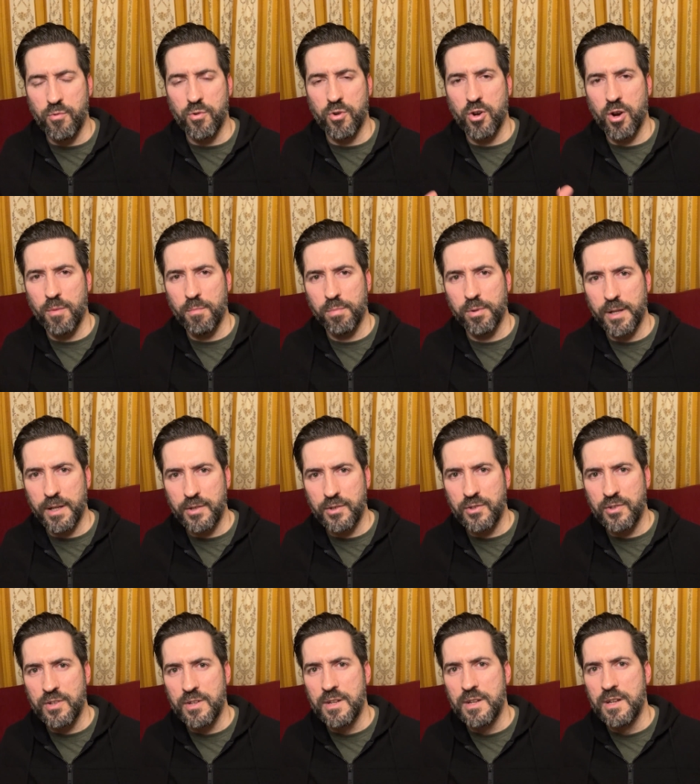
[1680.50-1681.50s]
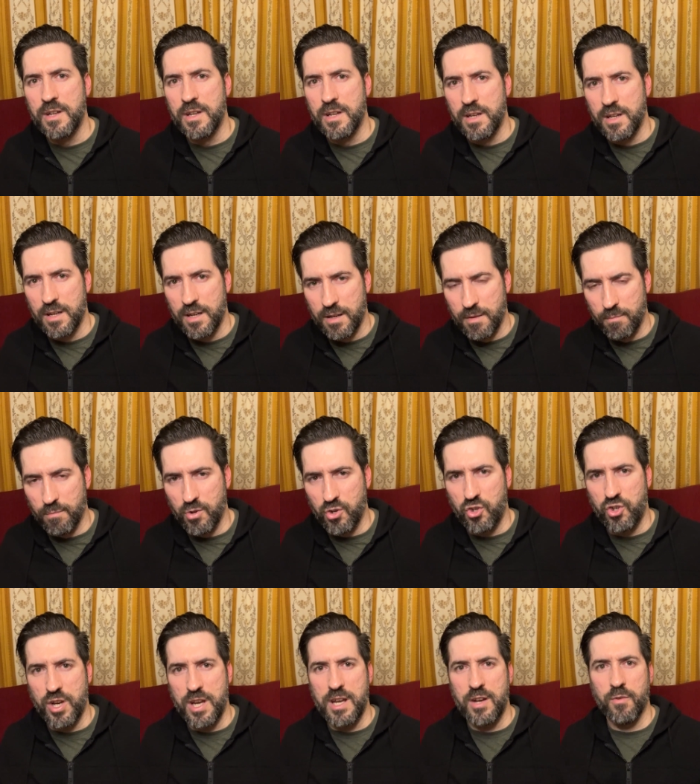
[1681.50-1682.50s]
complex
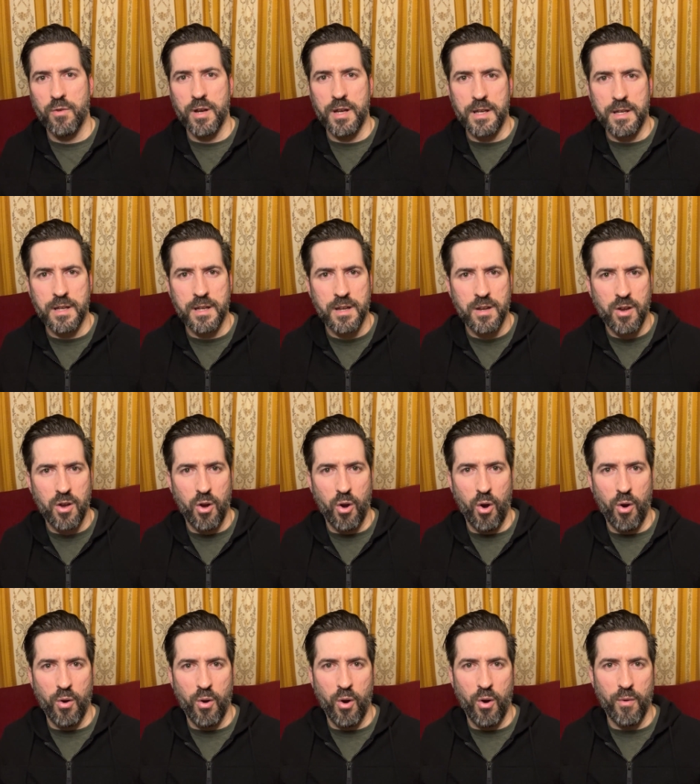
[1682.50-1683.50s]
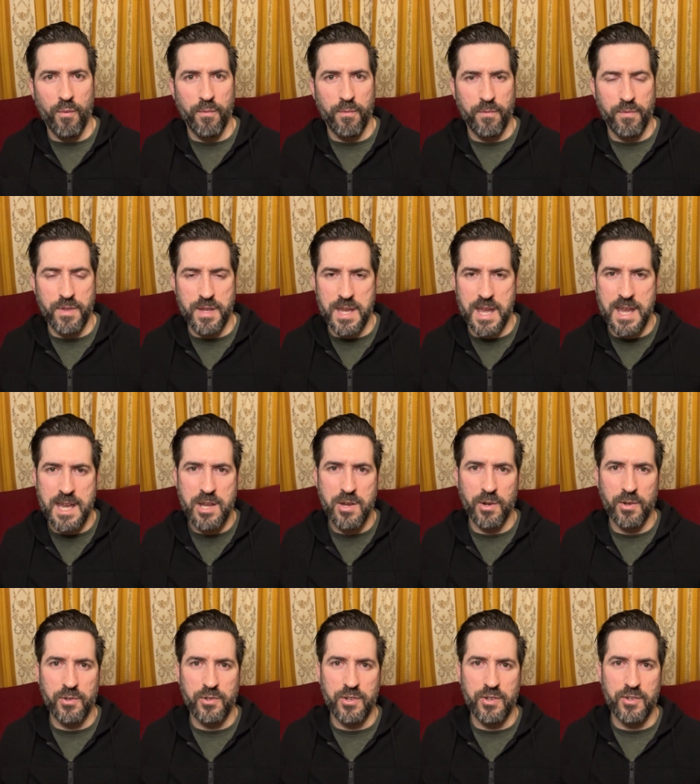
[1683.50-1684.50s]
machinery of the
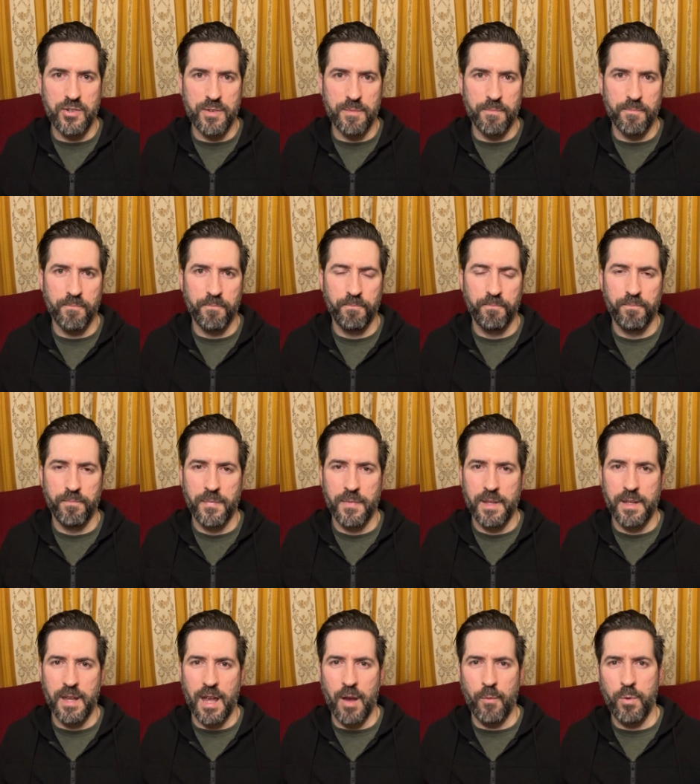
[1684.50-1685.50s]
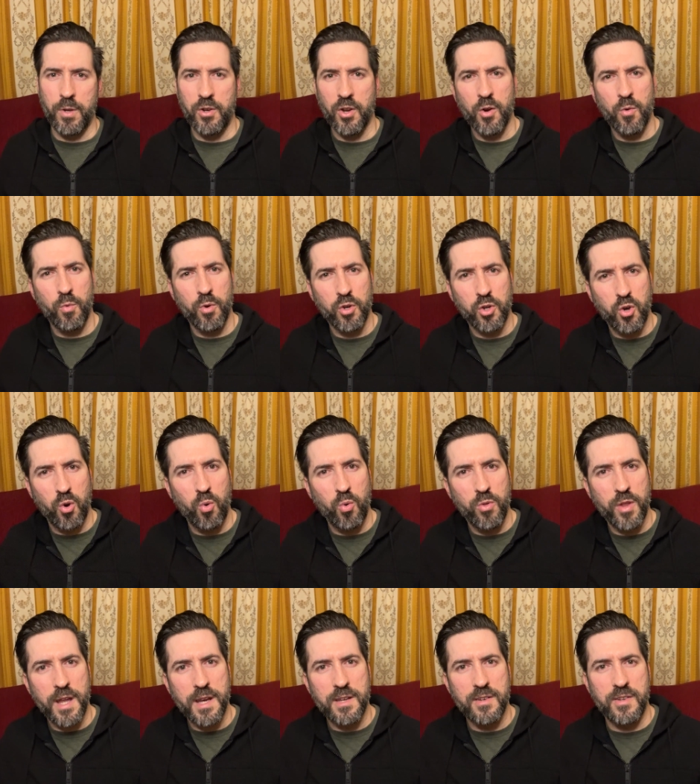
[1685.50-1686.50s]
ecosystem, and we don't want to call
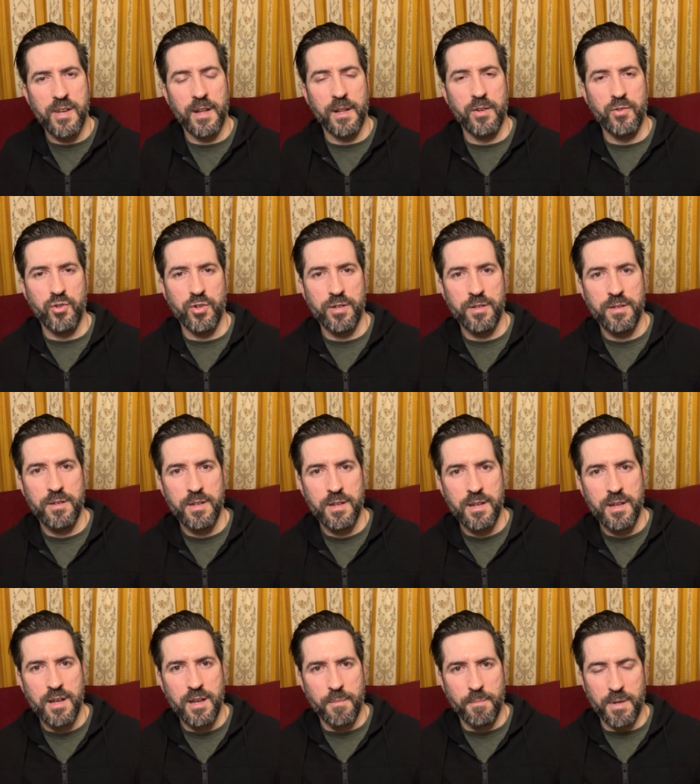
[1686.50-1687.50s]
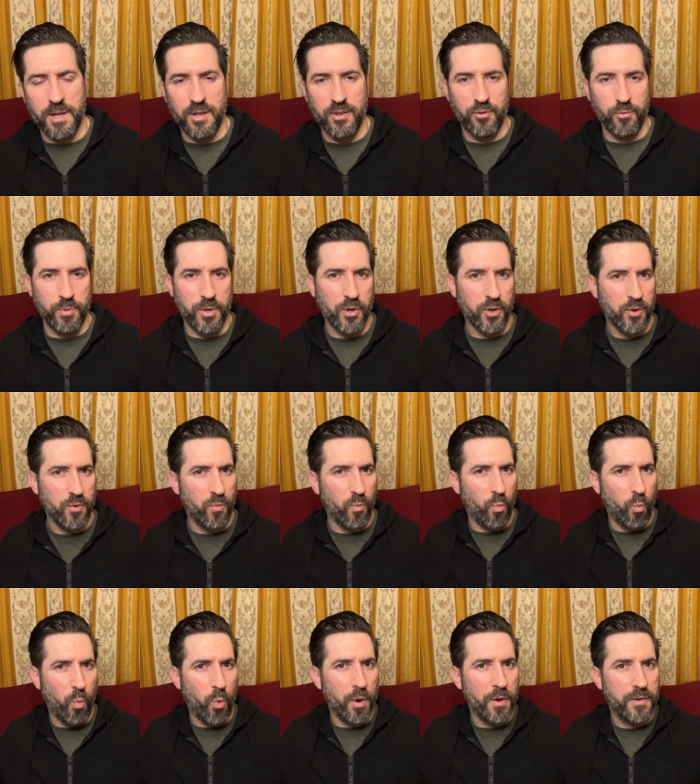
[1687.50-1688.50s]
that intelligent because we don't
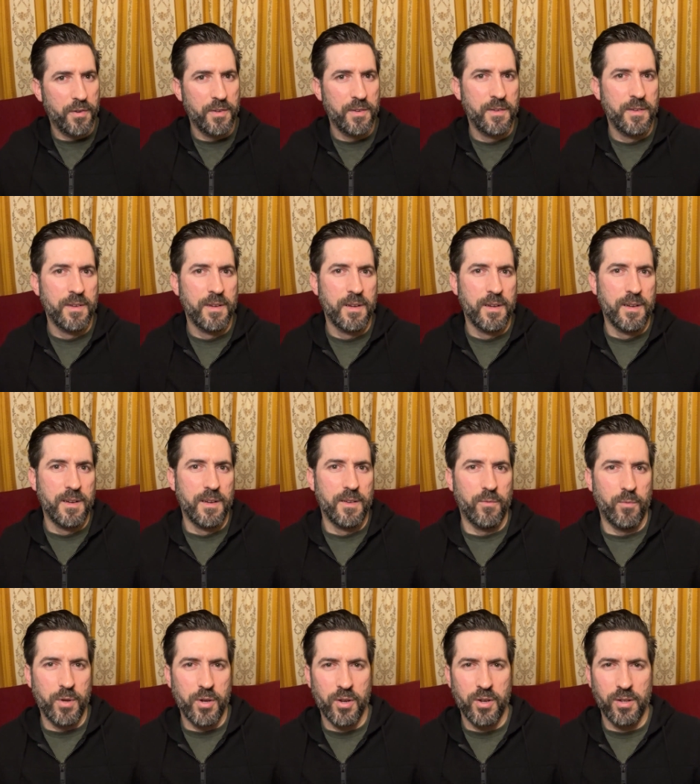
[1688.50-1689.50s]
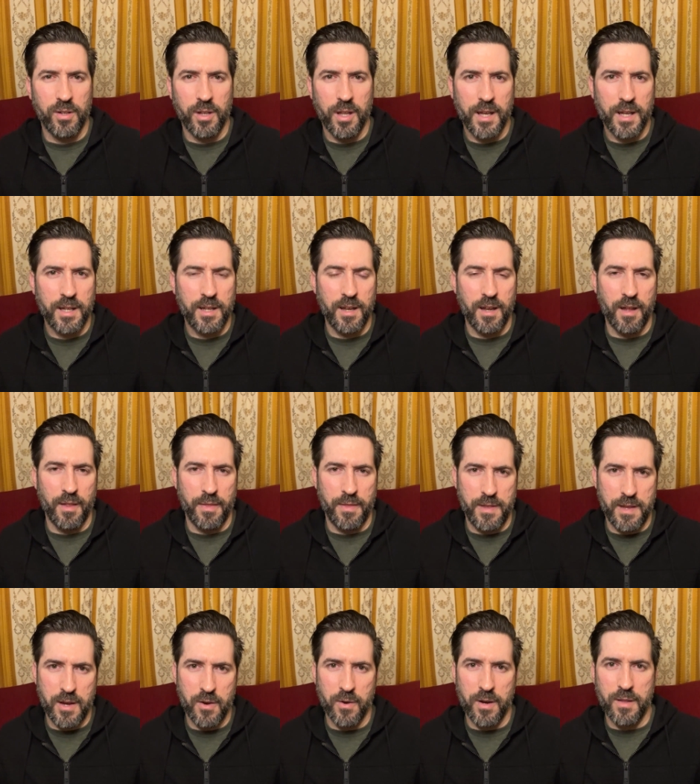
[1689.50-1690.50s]
like a
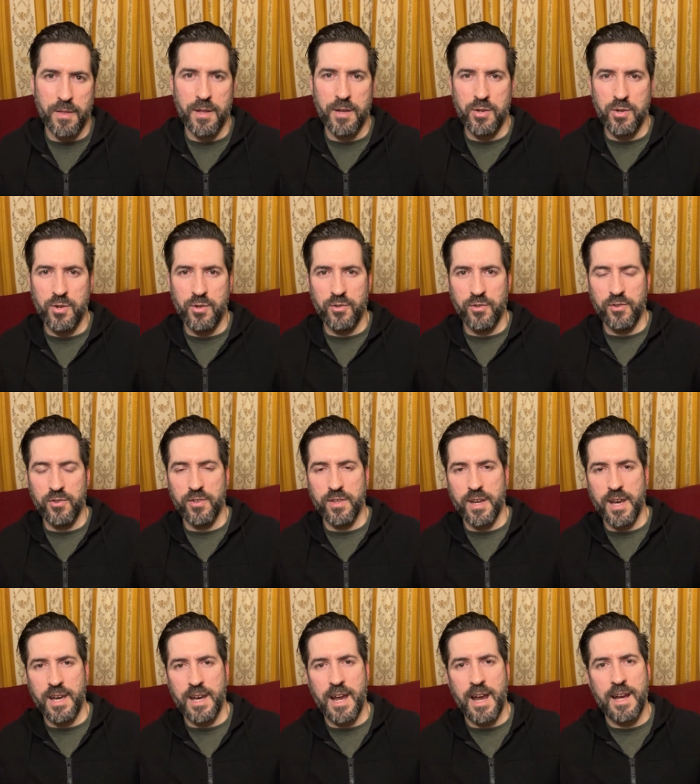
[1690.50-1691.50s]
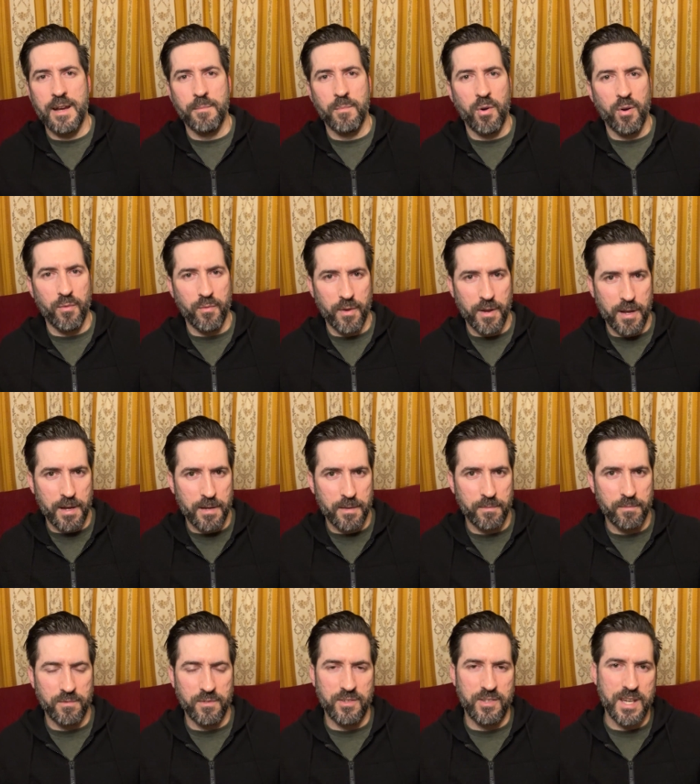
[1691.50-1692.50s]
theory that uses the name of a
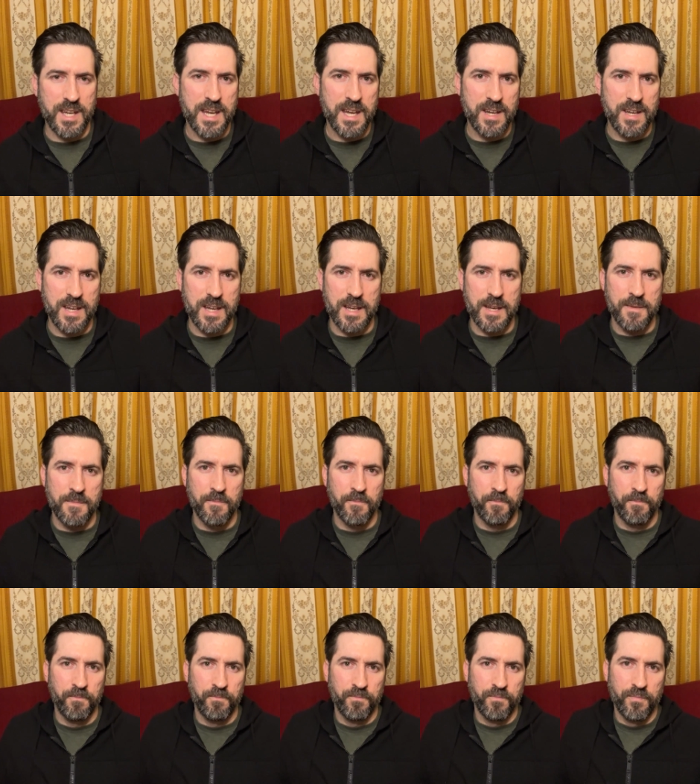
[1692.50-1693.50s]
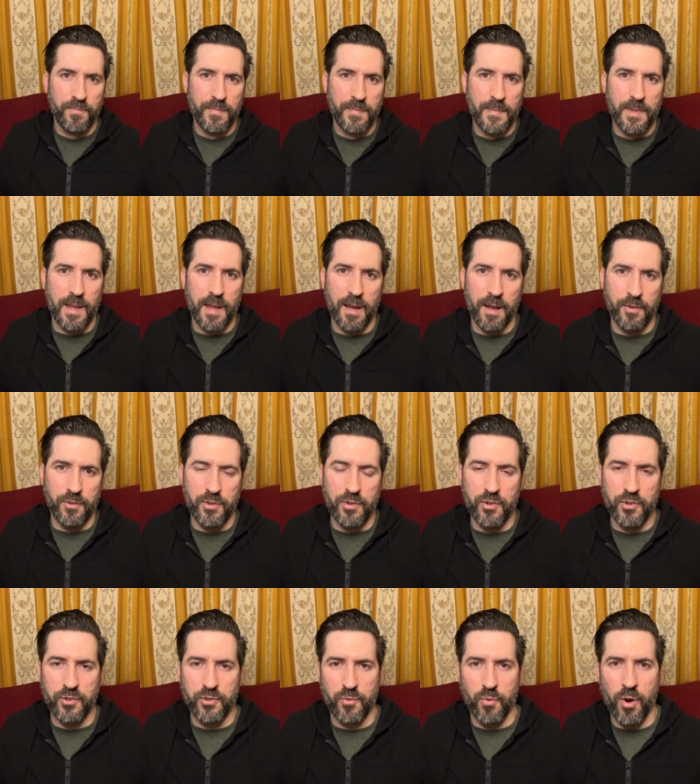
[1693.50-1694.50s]
deity to
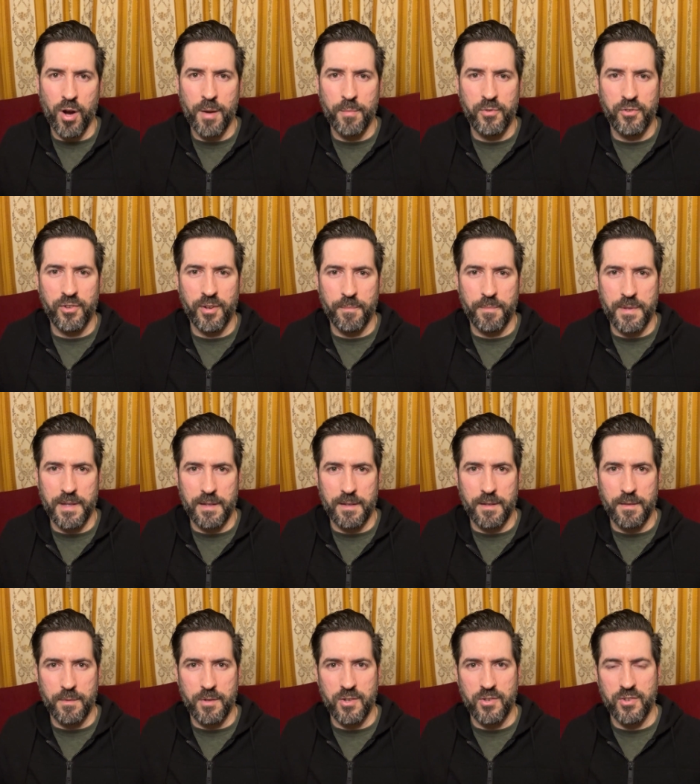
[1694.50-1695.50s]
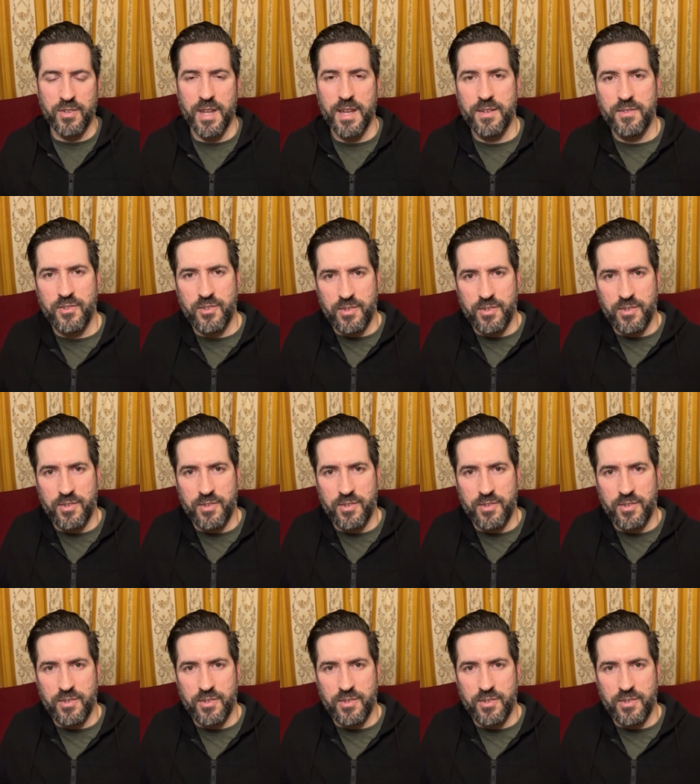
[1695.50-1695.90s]
describe something, because that